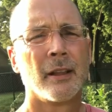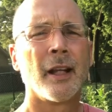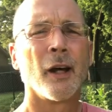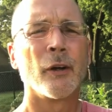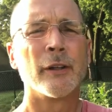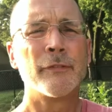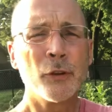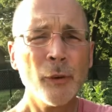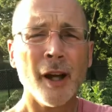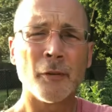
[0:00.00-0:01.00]
Now, if
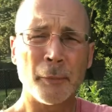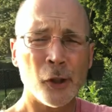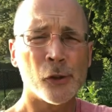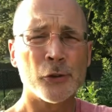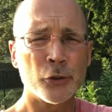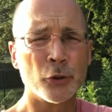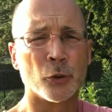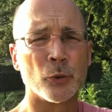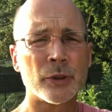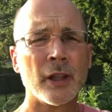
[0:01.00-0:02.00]
you have a pair of
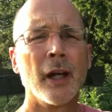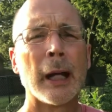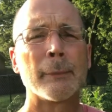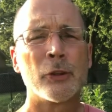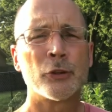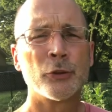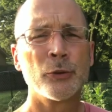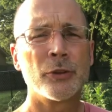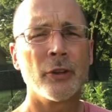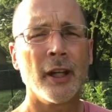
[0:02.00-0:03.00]
shoes, how many
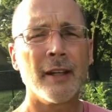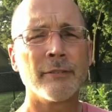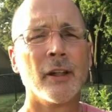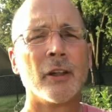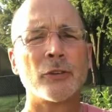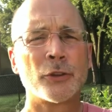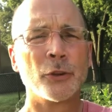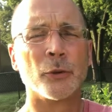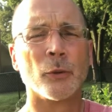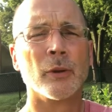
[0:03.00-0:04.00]
shoes do you have?
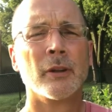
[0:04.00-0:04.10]
2.